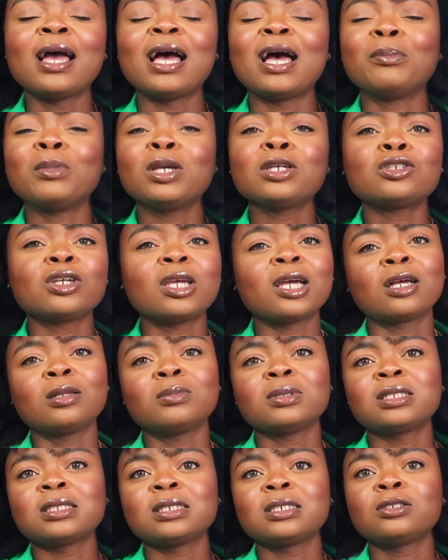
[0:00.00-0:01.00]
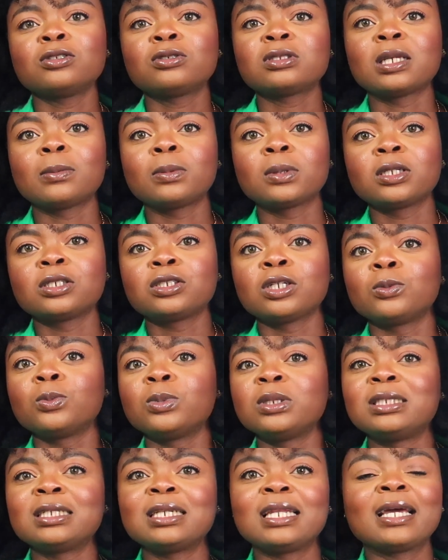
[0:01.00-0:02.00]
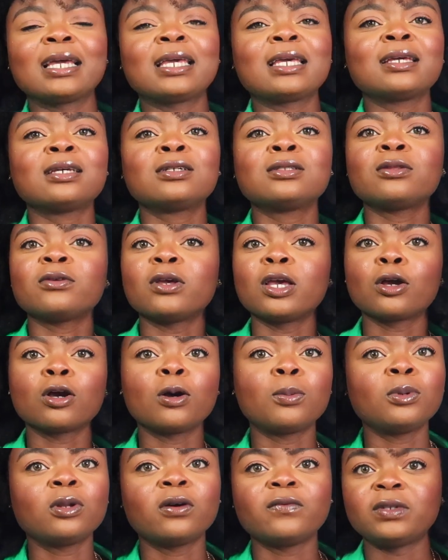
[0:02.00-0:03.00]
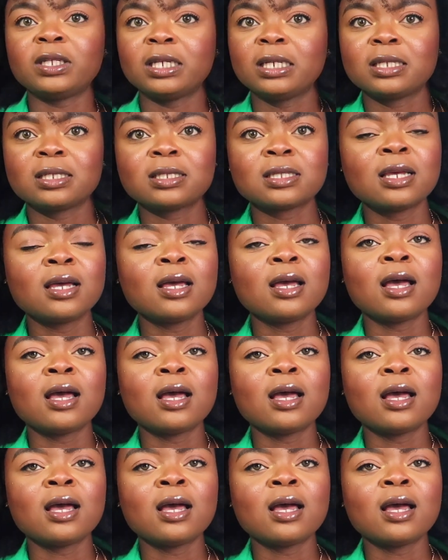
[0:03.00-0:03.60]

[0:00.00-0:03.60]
and make sure you're completing those applications within like a couple of days